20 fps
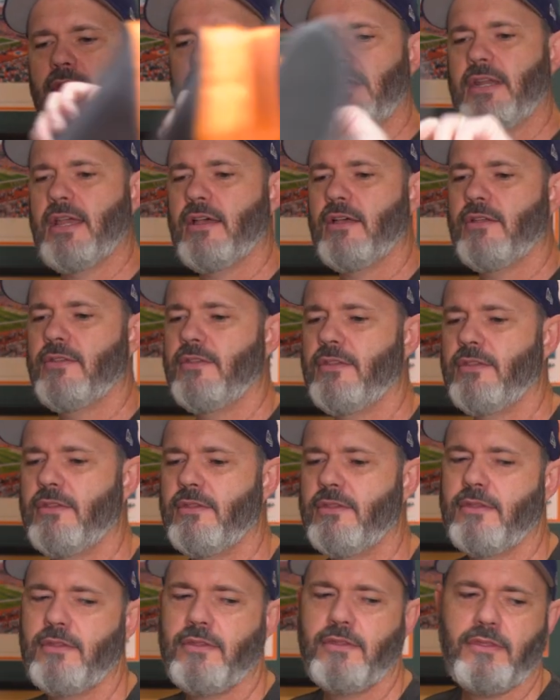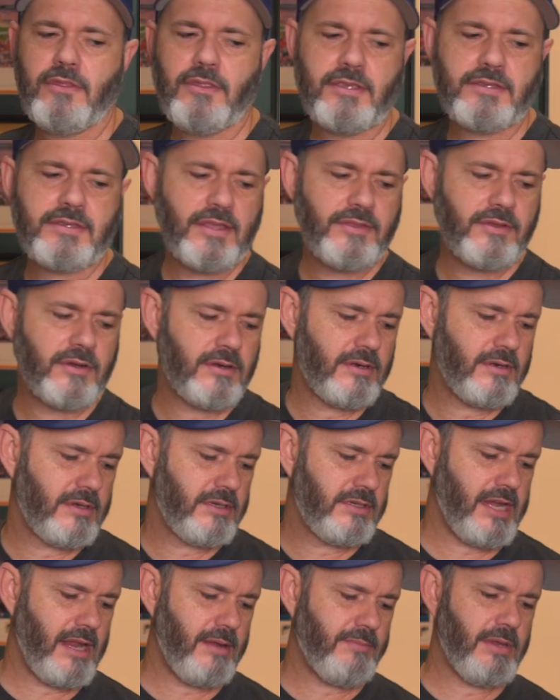Now, this other
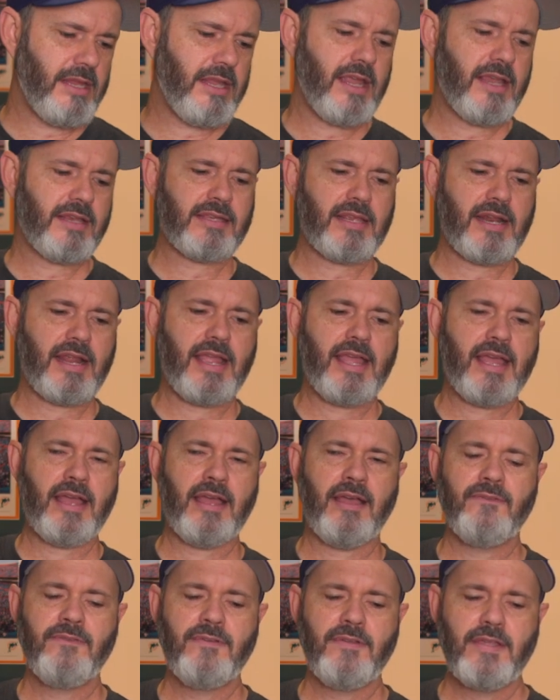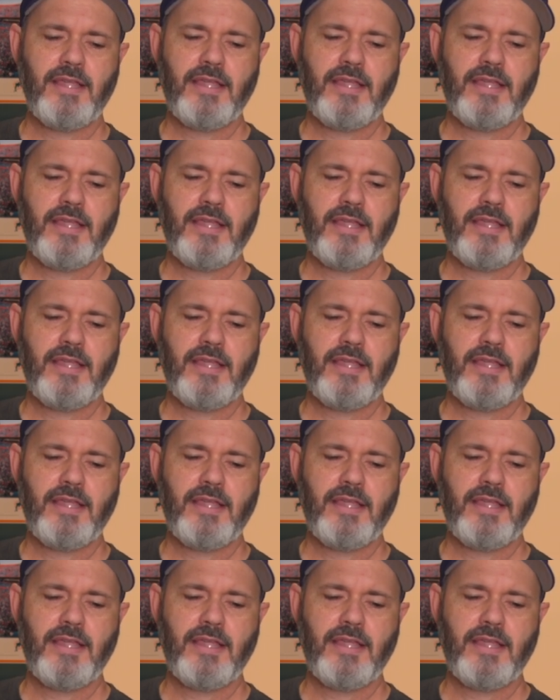JB case that I have,